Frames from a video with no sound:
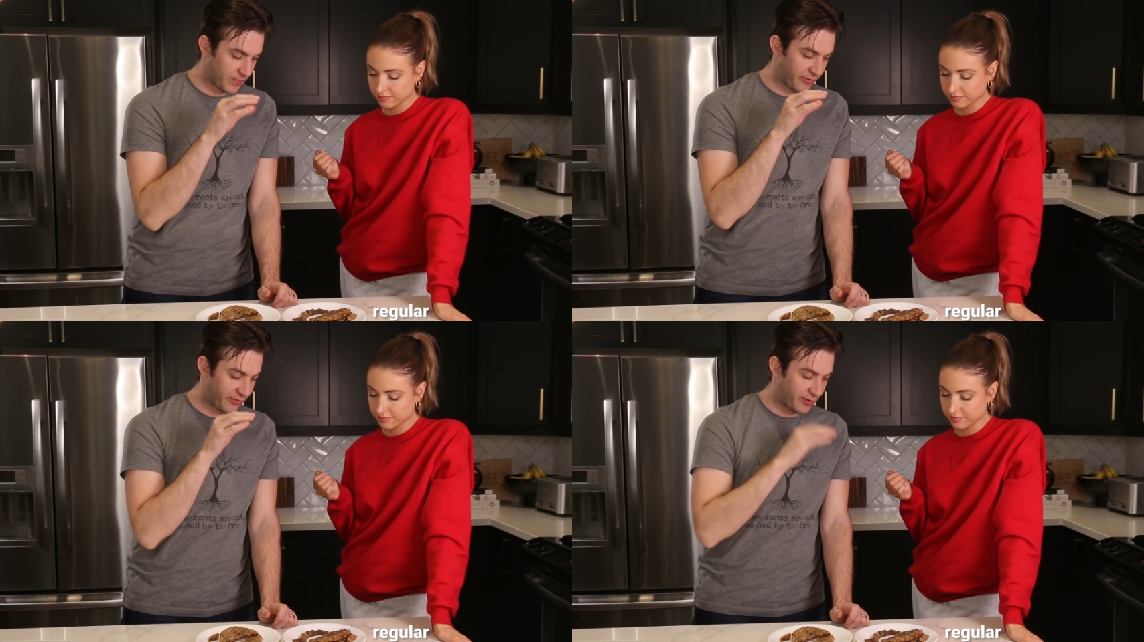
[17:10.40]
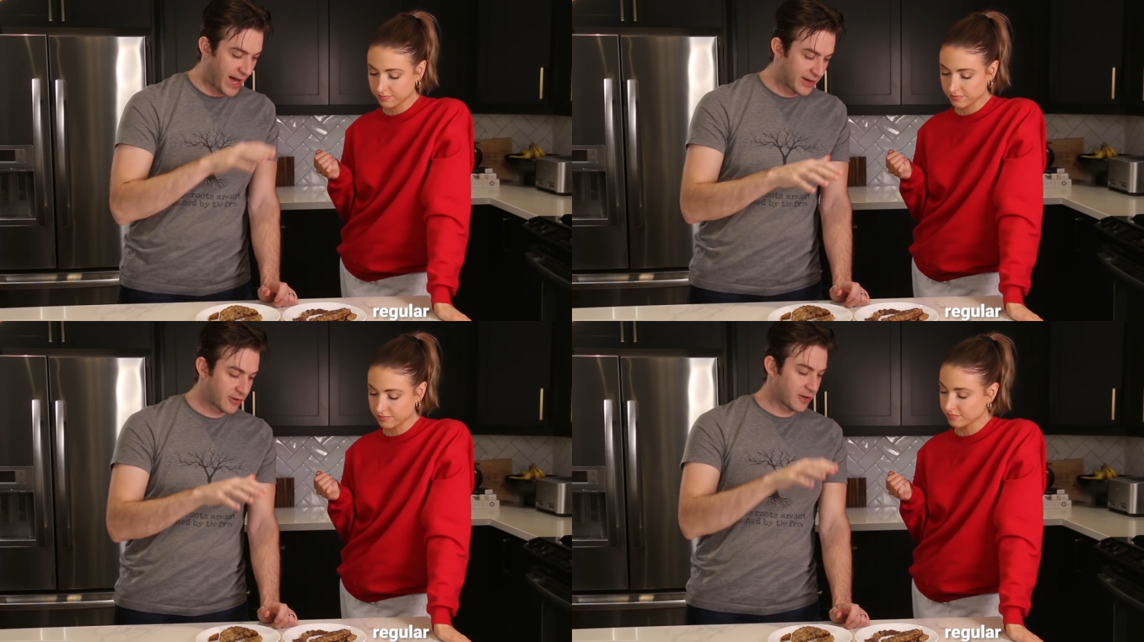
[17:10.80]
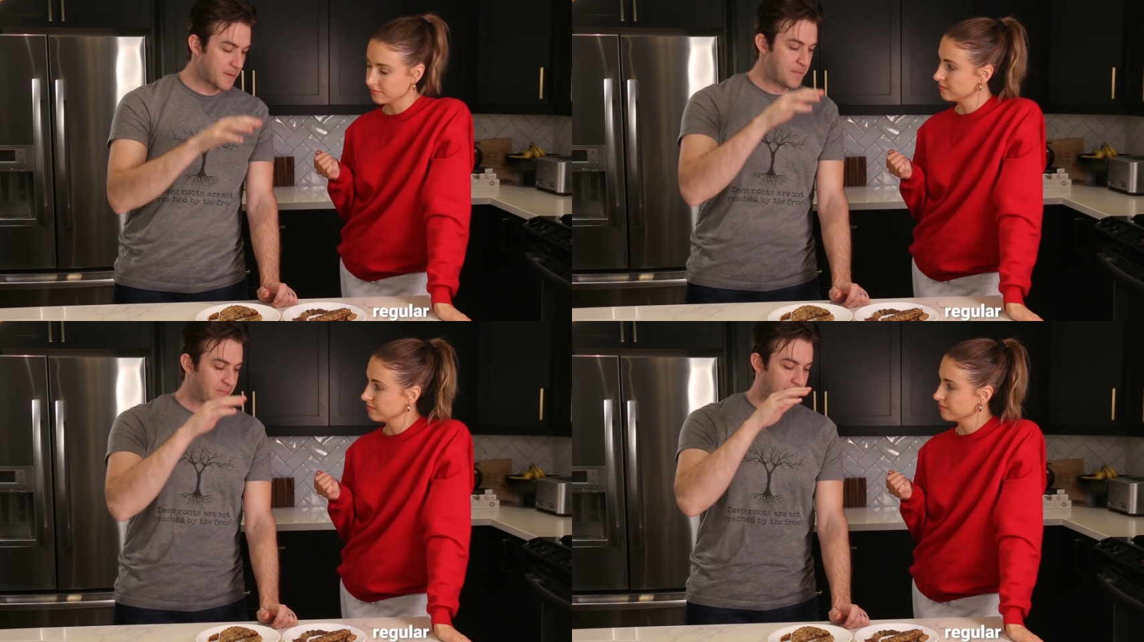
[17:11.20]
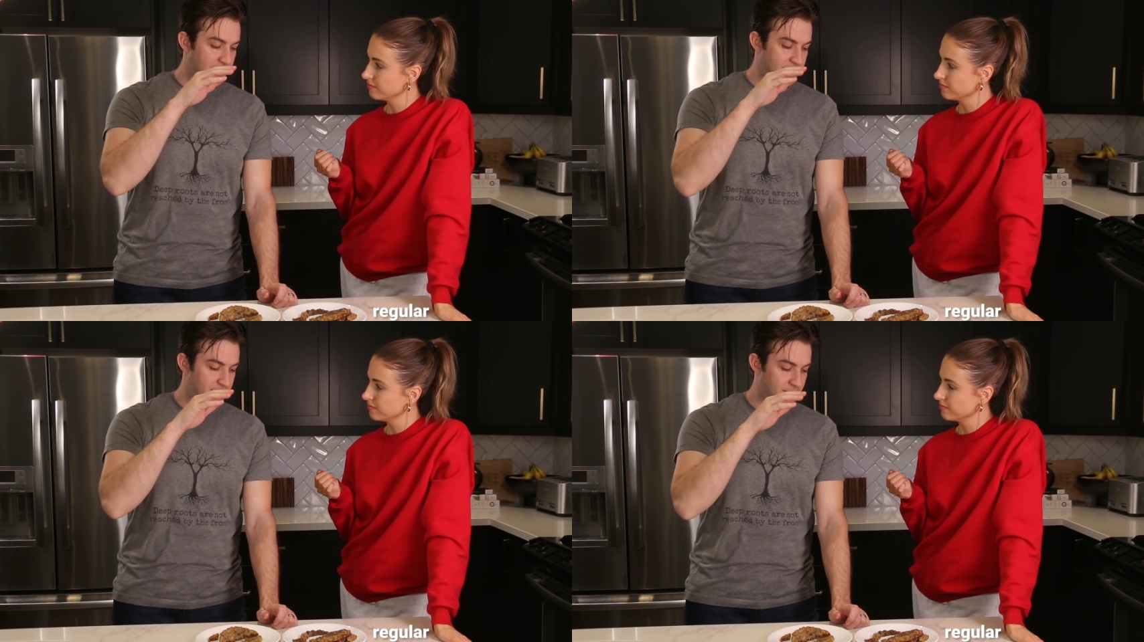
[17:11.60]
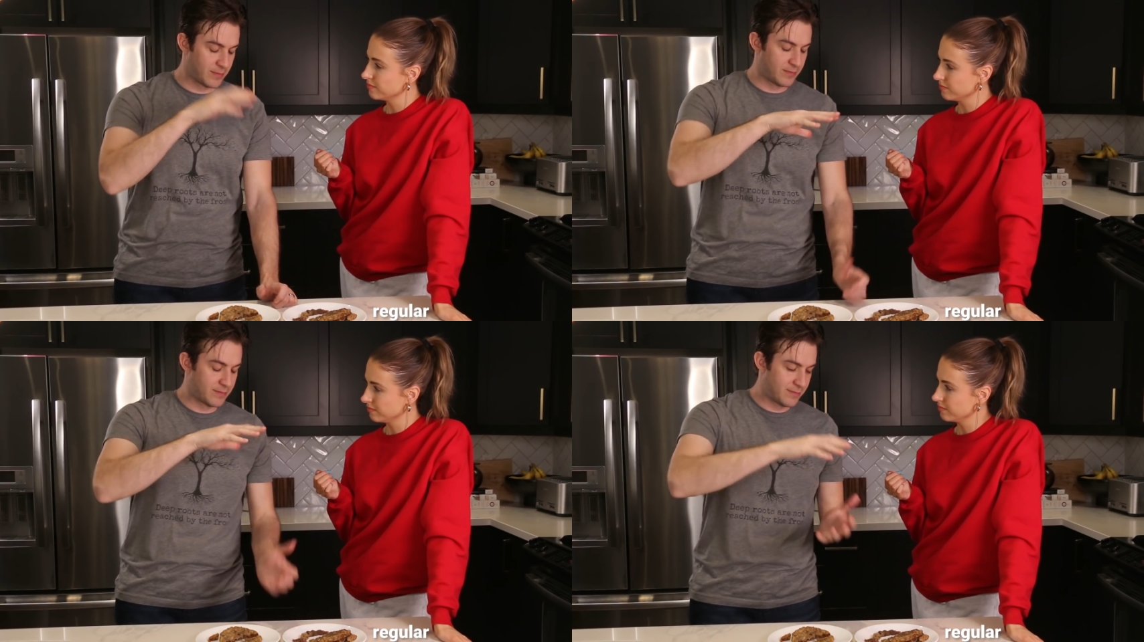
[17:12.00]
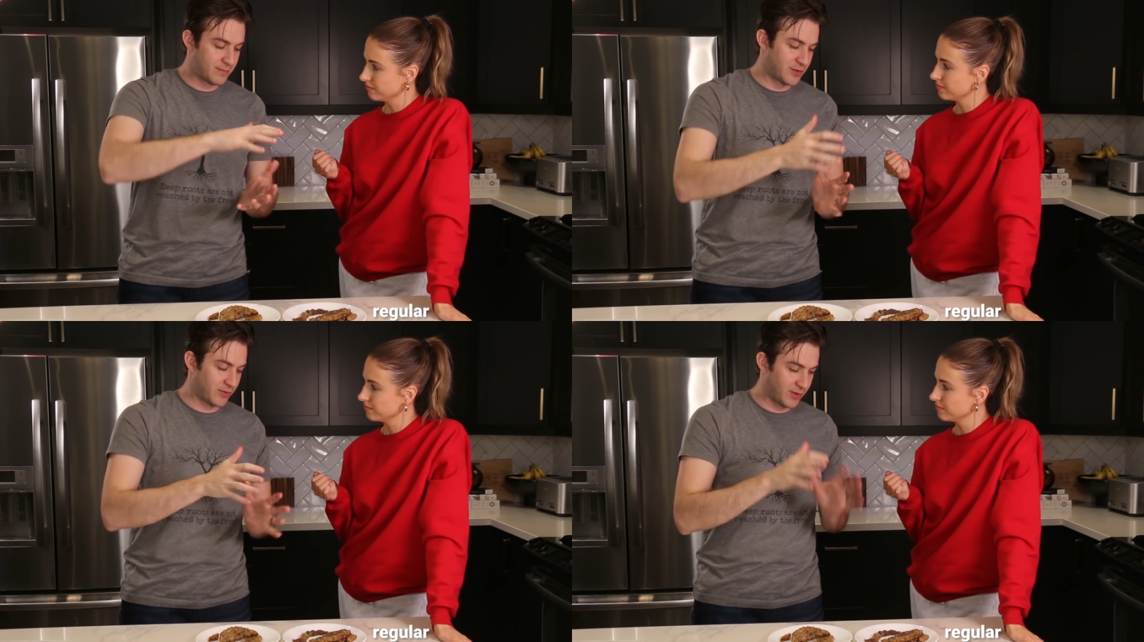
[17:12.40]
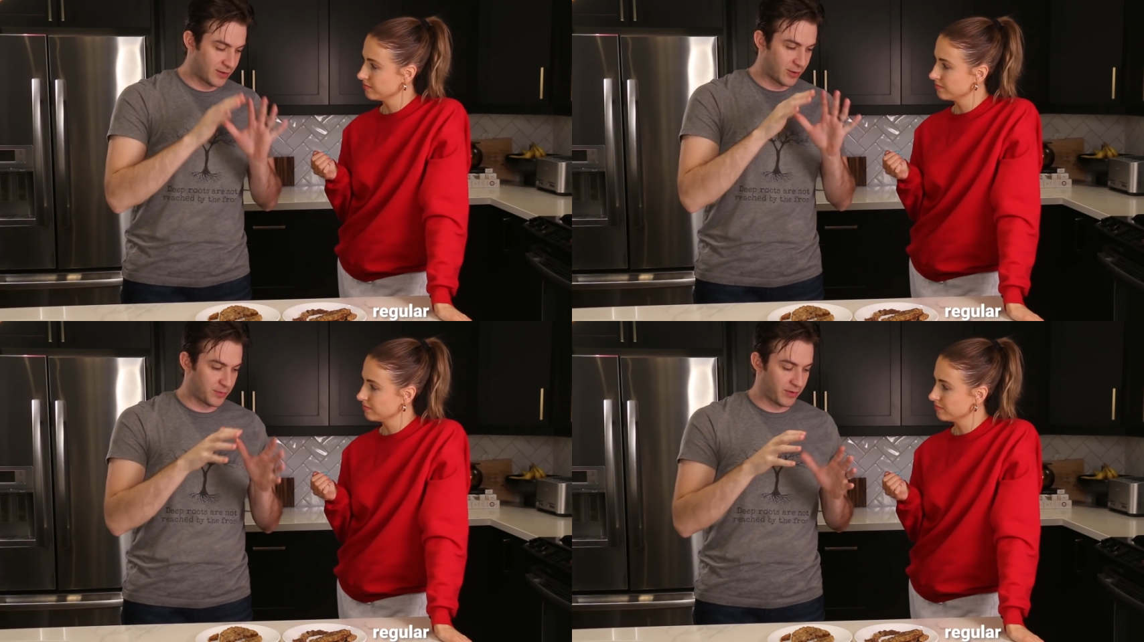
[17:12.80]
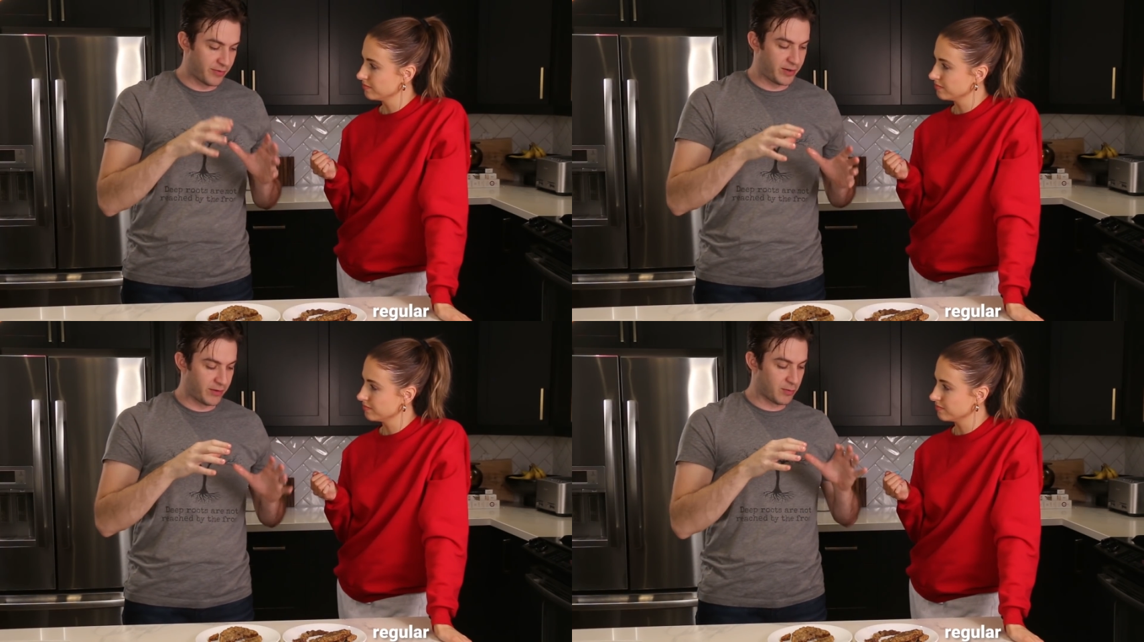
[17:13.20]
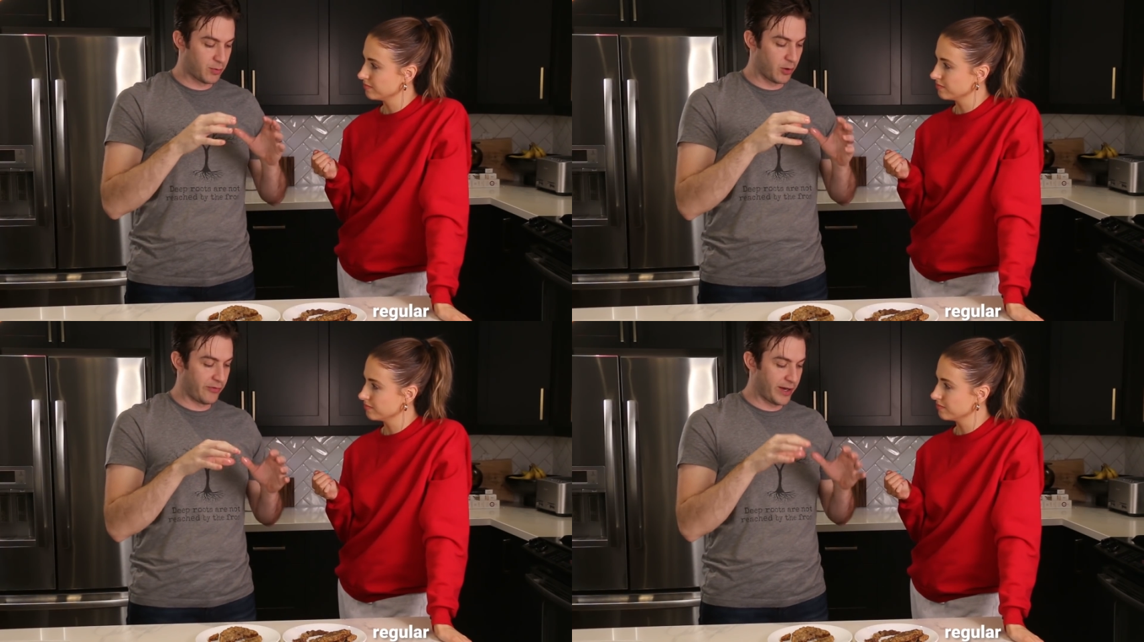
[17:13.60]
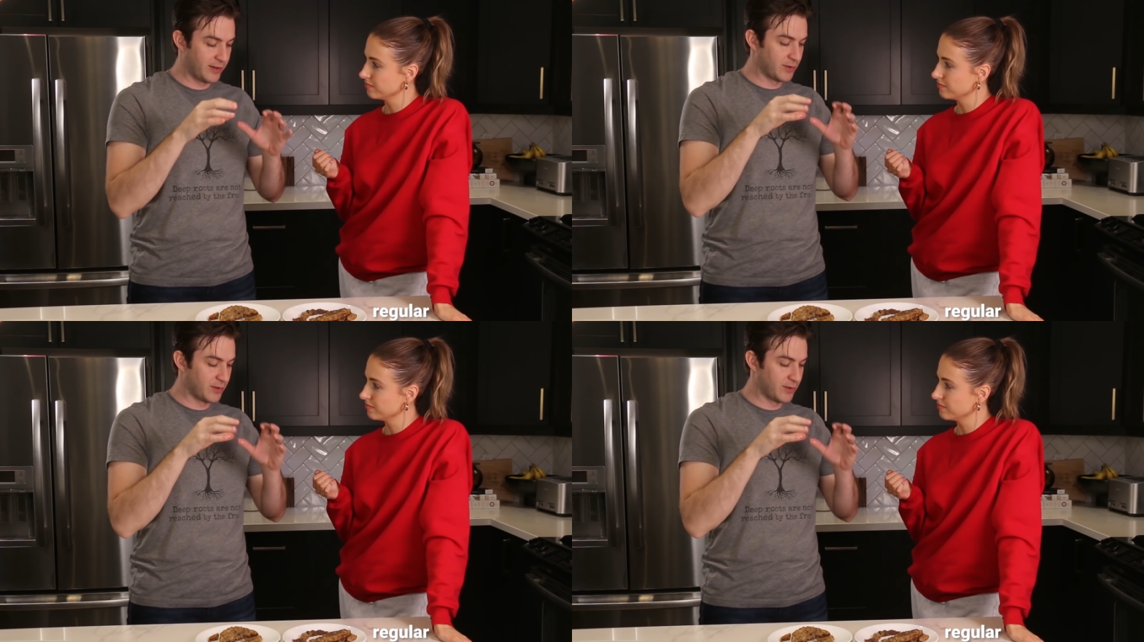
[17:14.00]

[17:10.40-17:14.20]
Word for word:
Speaker 1: flatter. It... Just in terms of the flavor profile,